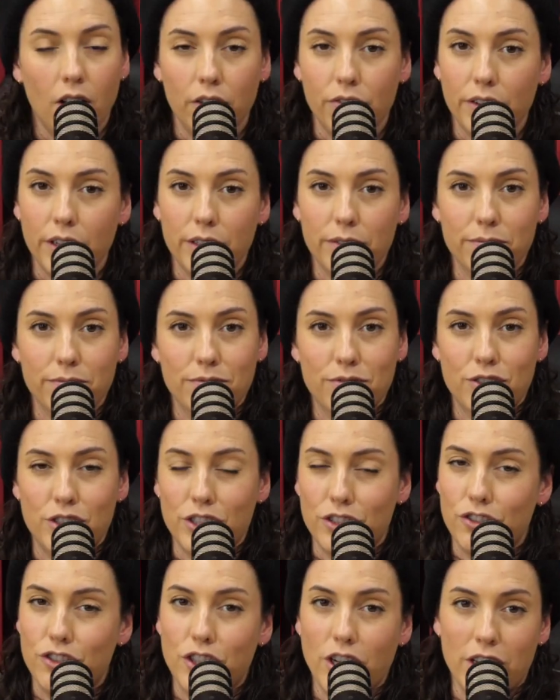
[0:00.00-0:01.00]
of it.
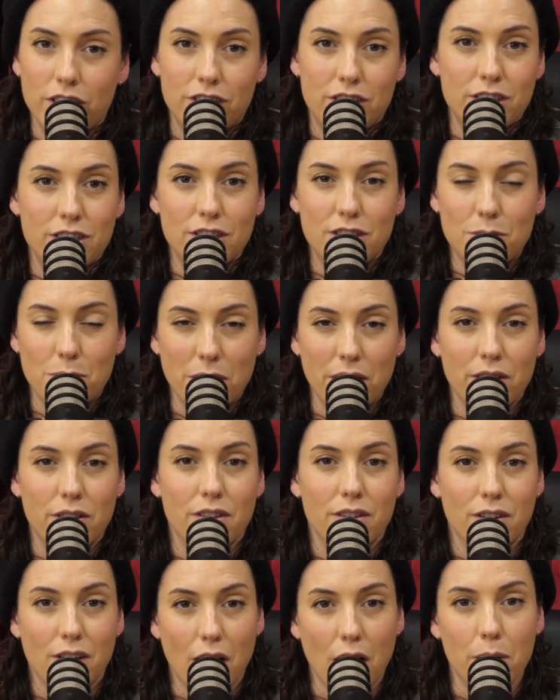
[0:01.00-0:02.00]
Just Justin
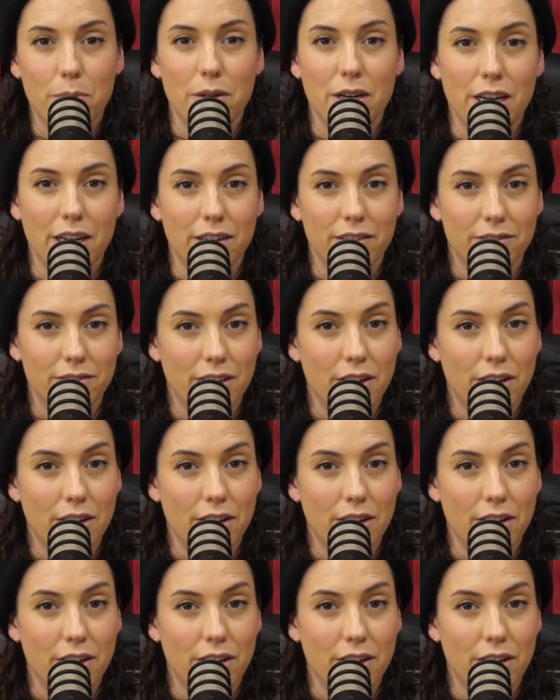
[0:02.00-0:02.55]
Smith Comedy.